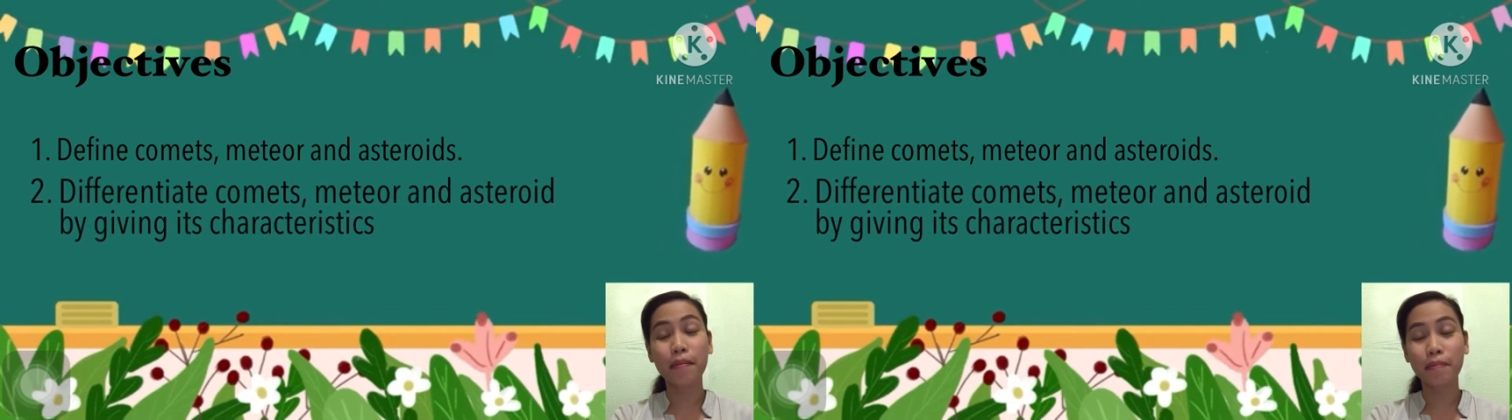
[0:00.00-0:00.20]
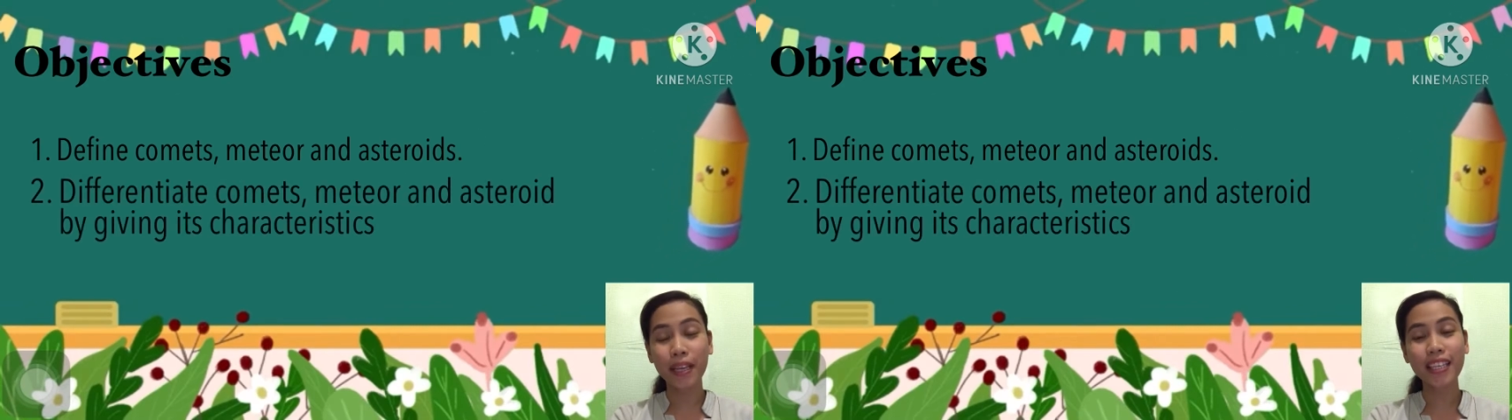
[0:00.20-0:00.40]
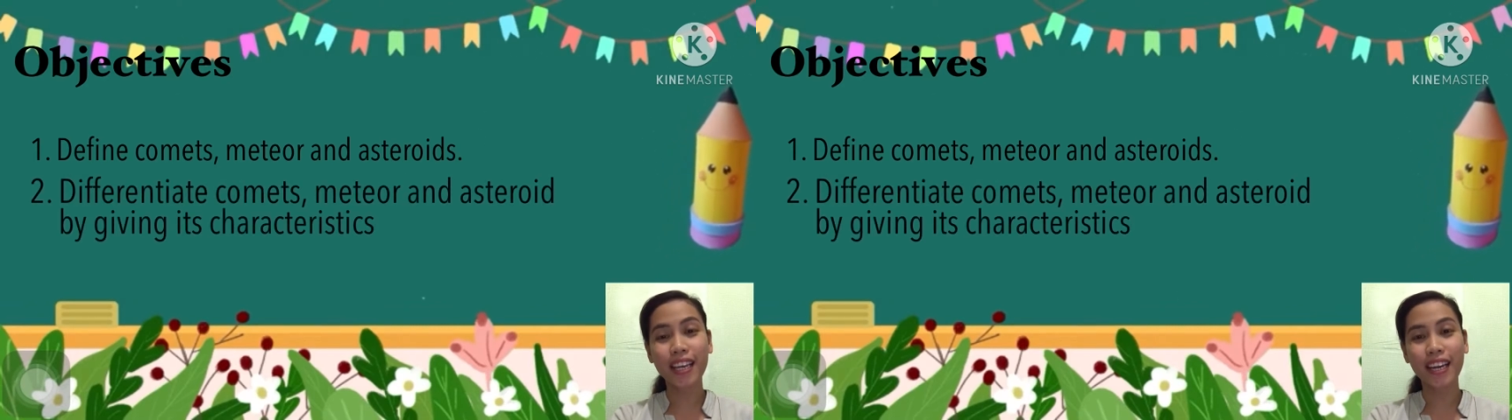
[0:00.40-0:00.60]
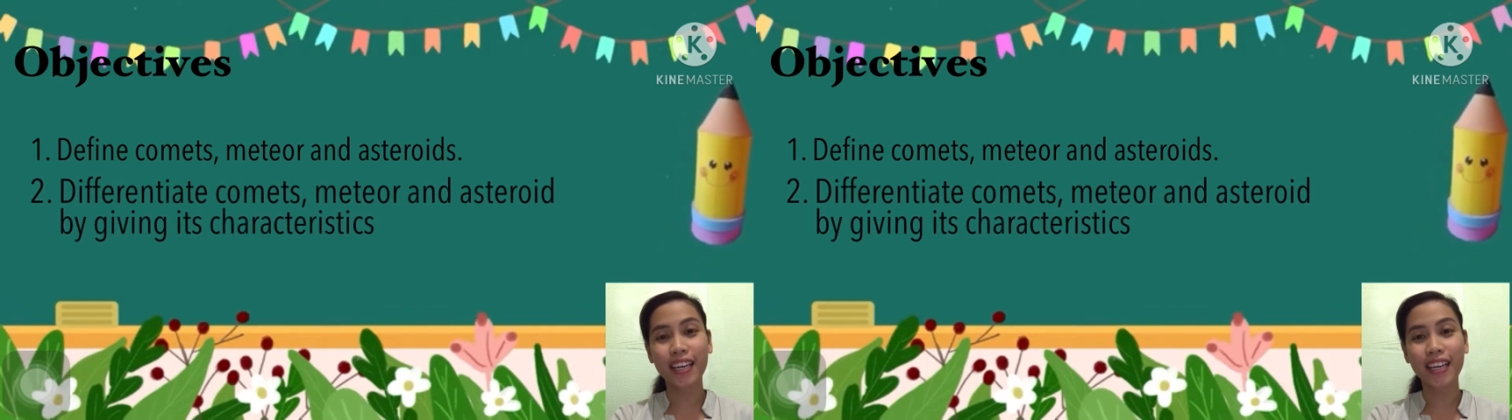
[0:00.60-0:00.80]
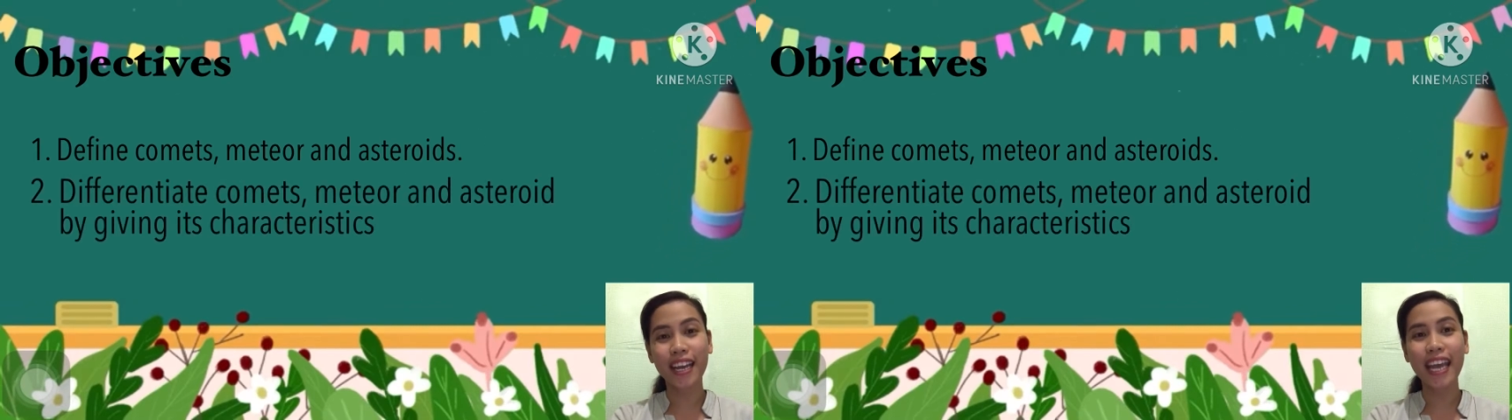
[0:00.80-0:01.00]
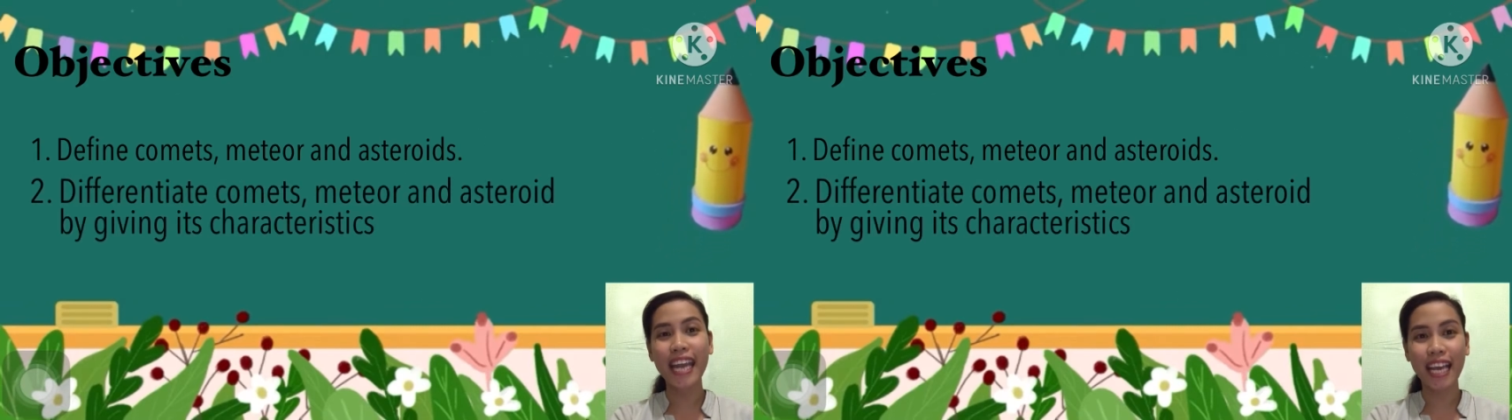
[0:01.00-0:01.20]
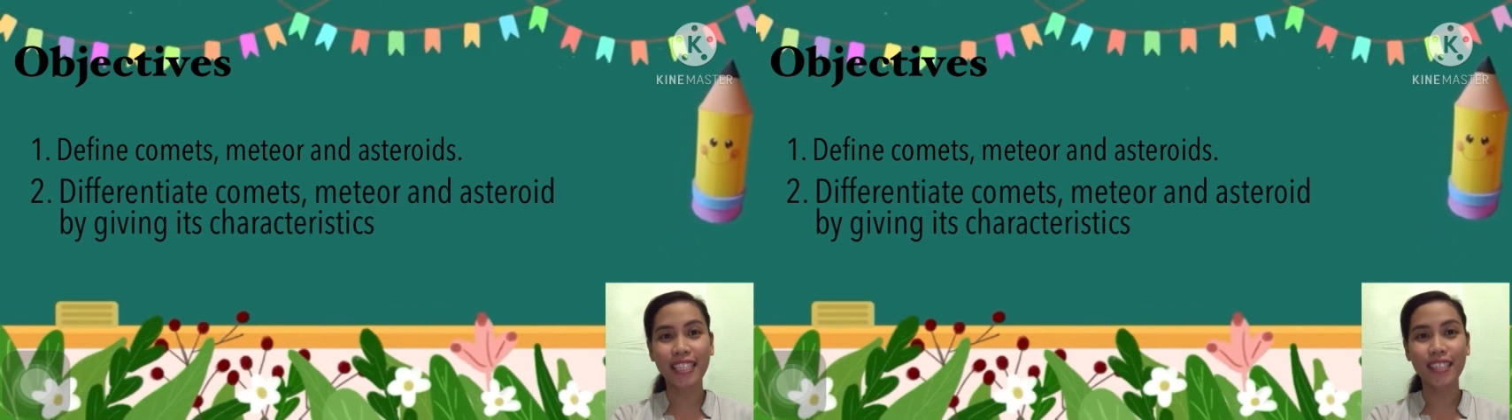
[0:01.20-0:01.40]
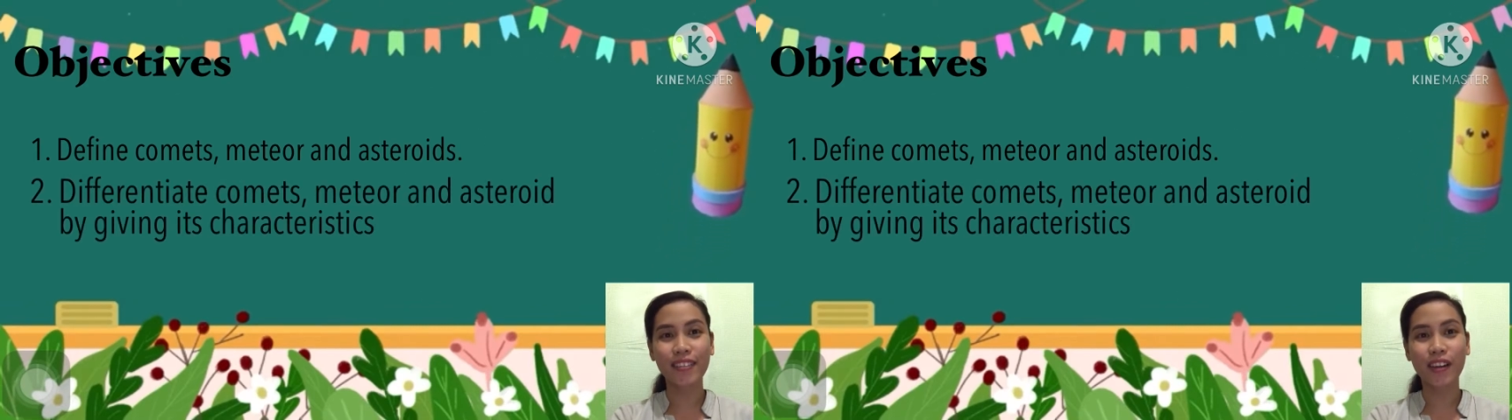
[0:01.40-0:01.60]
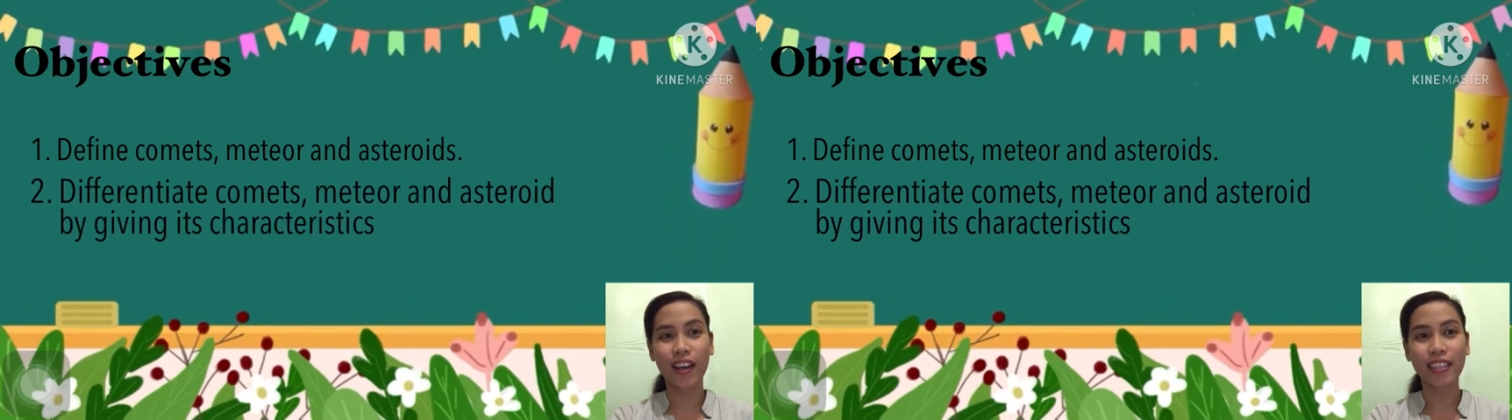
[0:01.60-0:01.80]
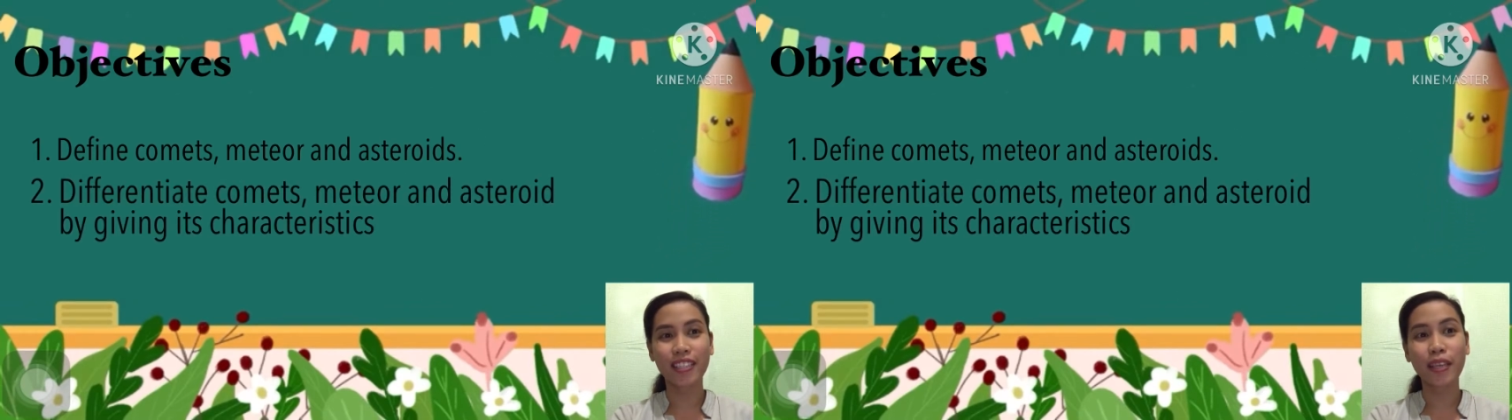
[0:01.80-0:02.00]
meteor, and
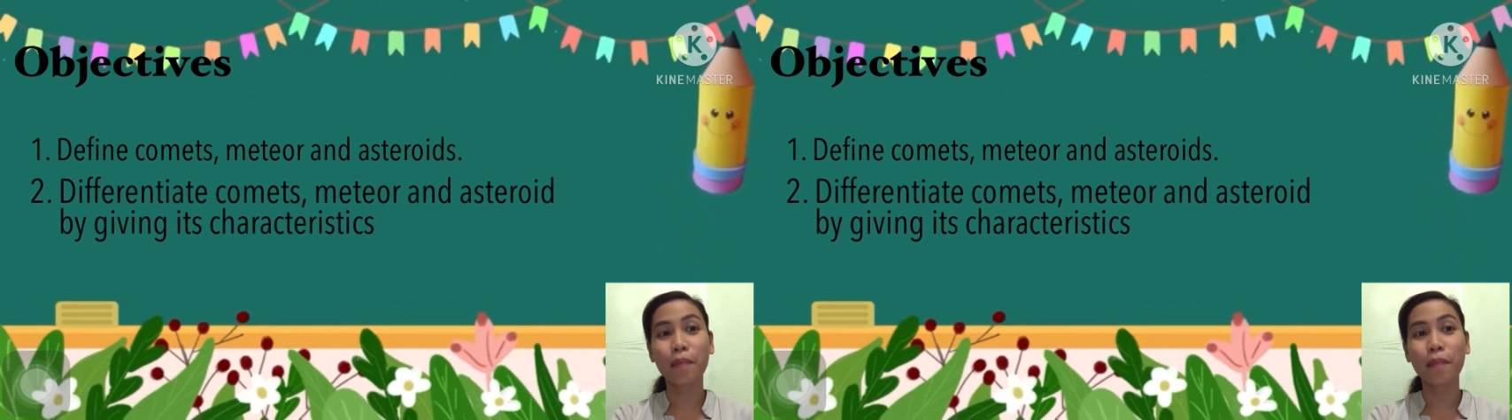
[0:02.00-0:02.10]
asteroids